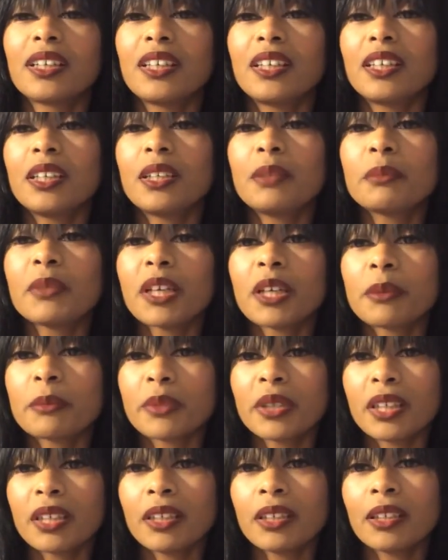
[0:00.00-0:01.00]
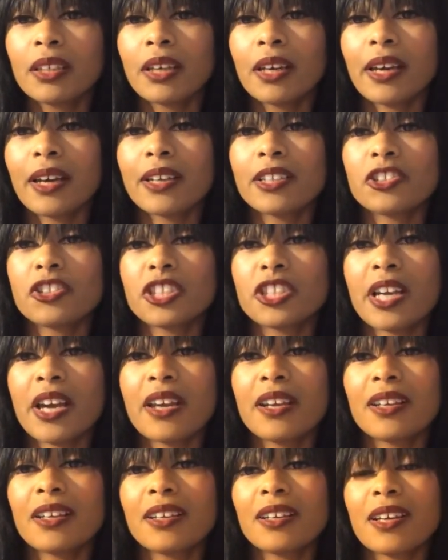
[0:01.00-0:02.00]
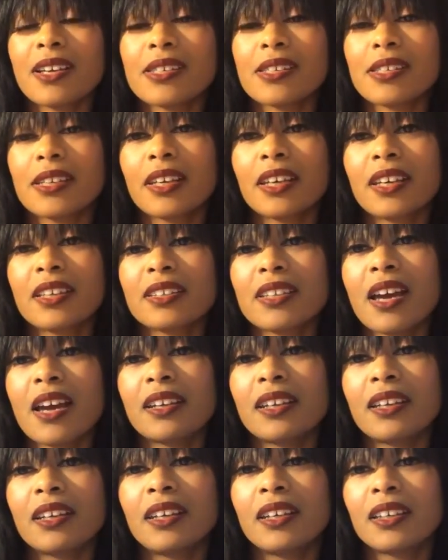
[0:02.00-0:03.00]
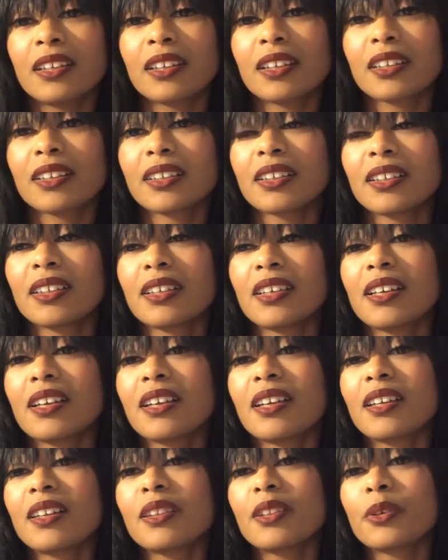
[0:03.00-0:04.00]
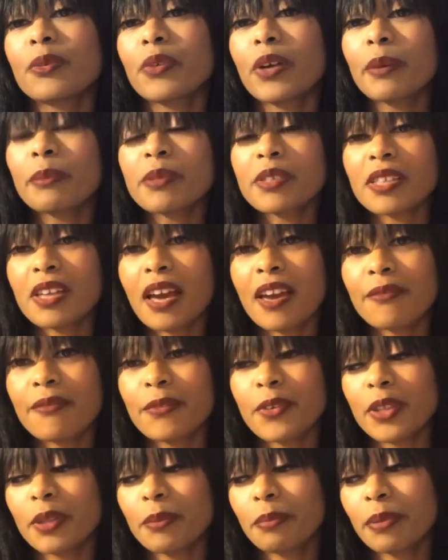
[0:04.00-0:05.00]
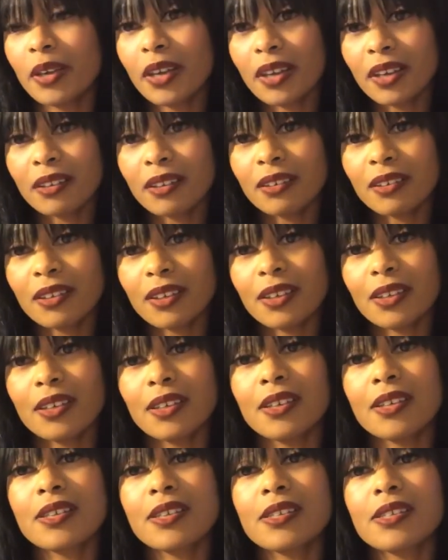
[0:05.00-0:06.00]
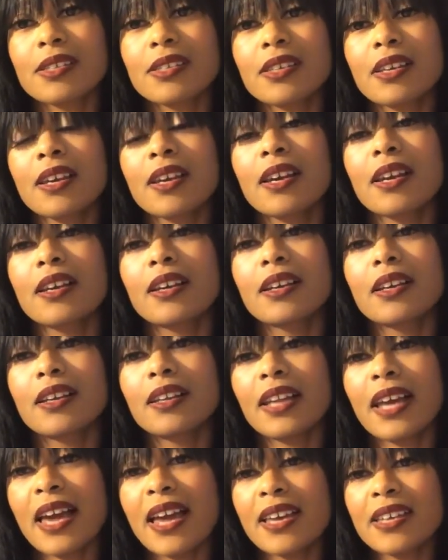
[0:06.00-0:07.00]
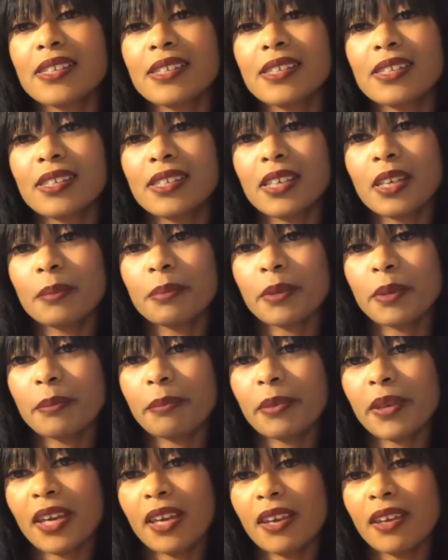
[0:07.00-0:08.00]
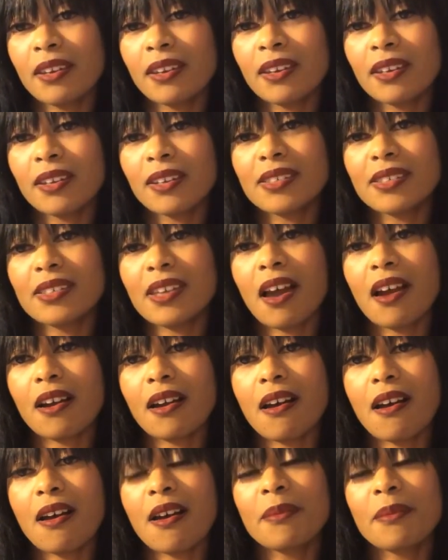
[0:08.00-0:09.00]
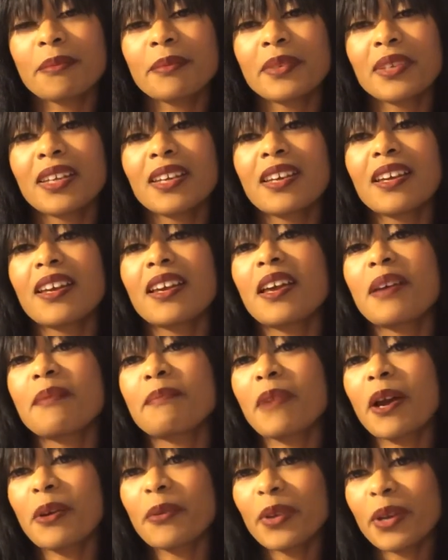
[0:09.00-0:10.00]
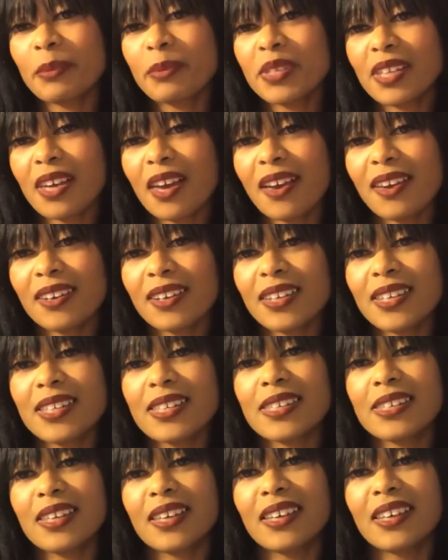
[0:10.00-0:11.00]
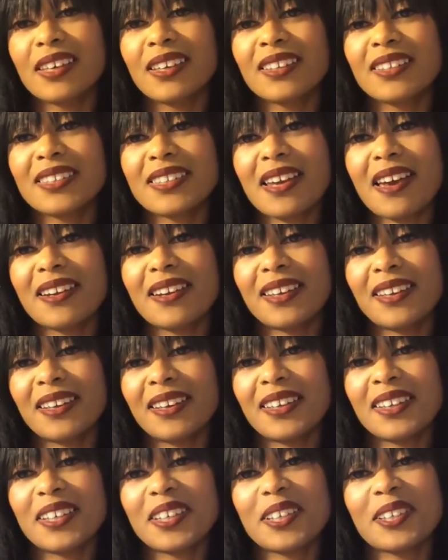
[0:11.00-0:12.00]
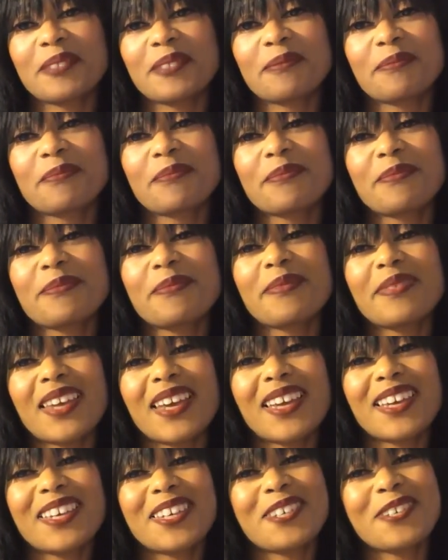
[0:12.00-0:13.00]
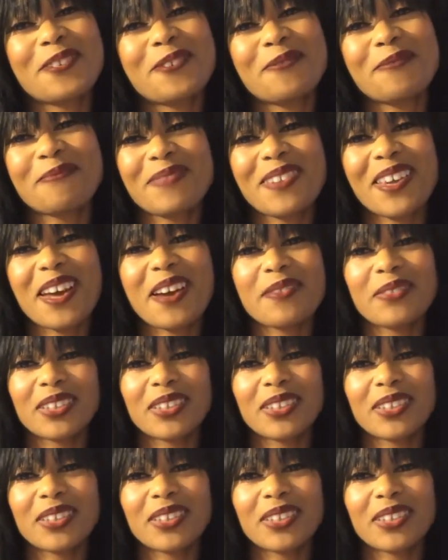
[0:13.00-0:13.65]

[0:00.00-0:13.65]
email me at janet@slinging.ink. The website for the pen is glassdippen.com. My website is slinging.ink. Thank you. Have a